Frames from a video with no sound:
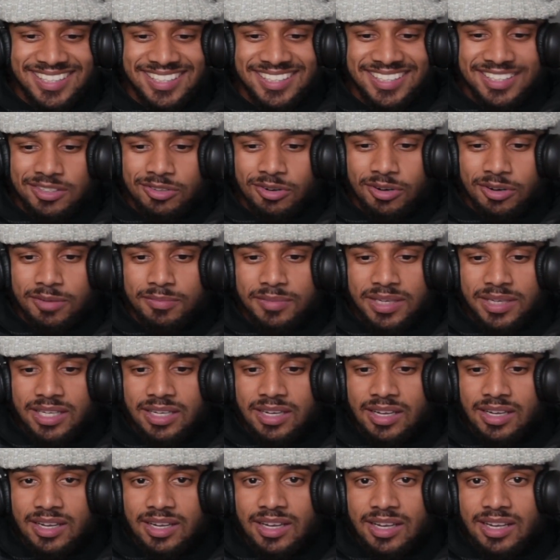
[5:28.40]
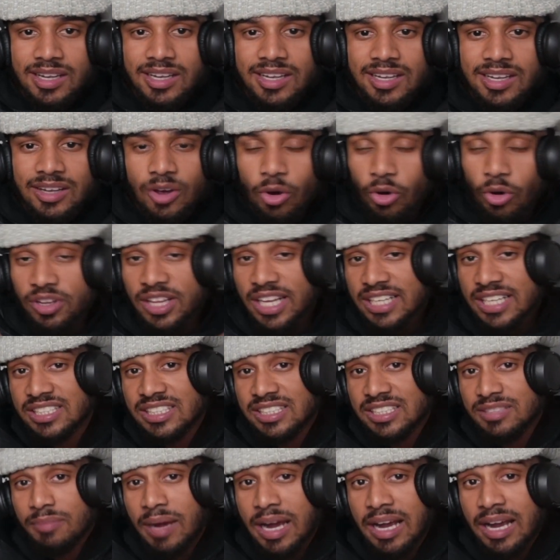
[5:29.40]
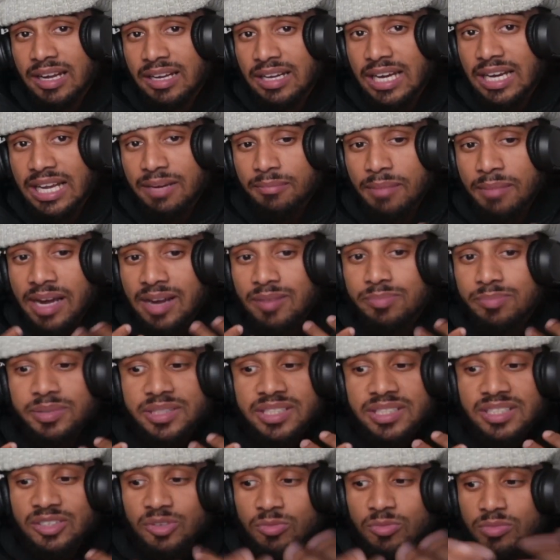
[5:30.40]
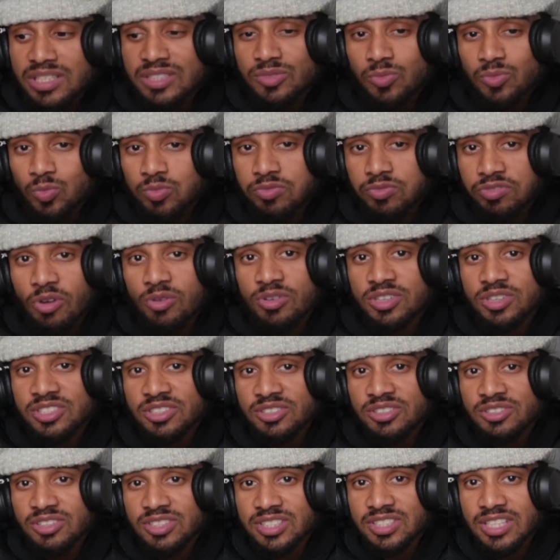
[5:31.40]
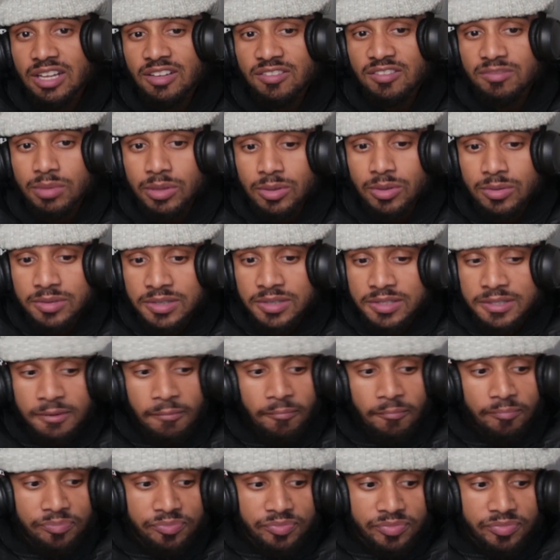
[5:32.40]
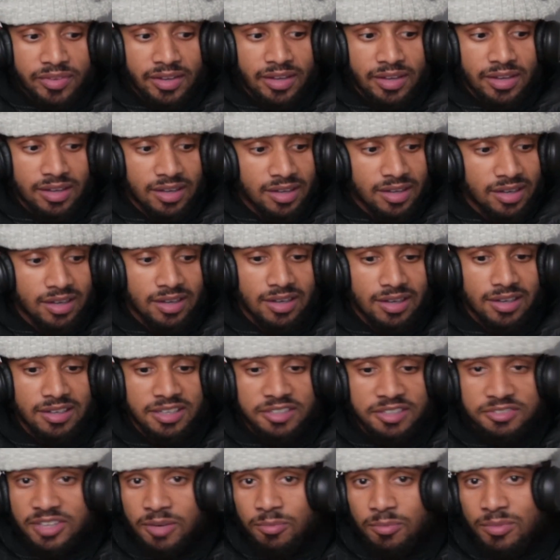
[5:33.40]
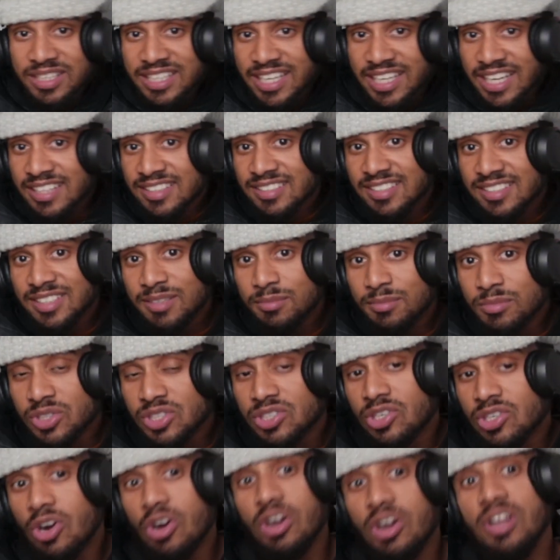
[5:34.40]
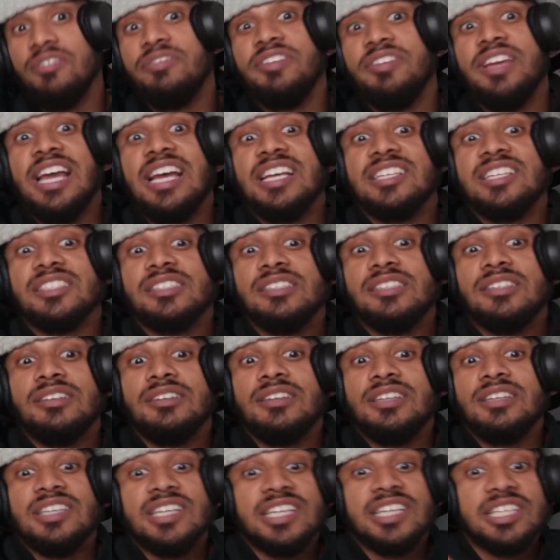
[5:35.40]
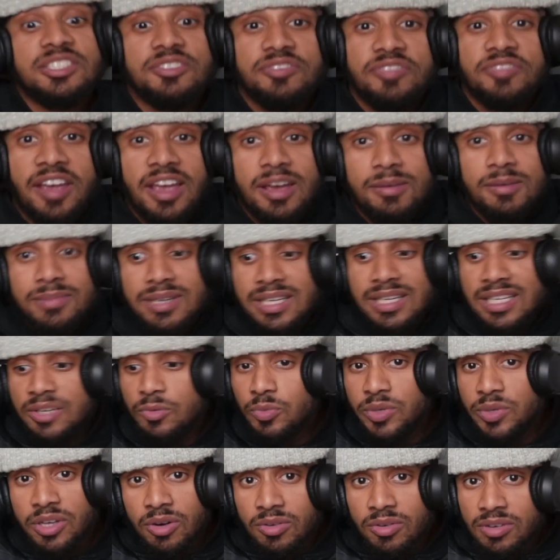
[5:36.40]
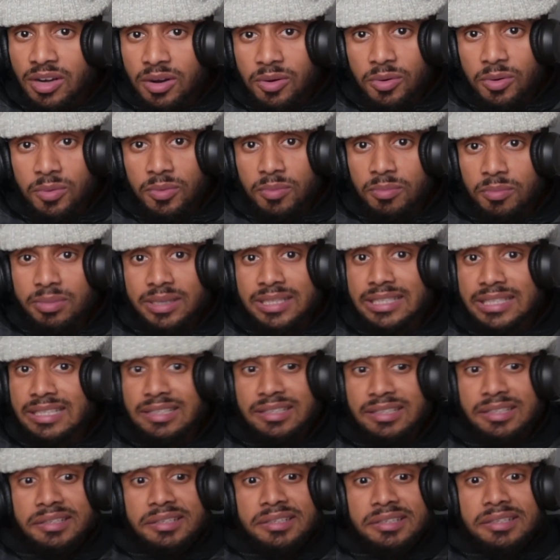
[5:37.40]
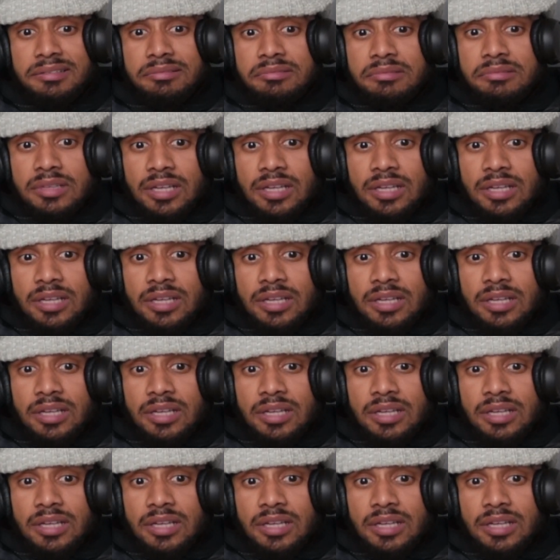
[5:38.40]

you know what I mean? Or that's just my like my opinion. You must focus on yourself, bro. Uh, if someone rented him this car, if he has a, a rich family, we don't know. But uh,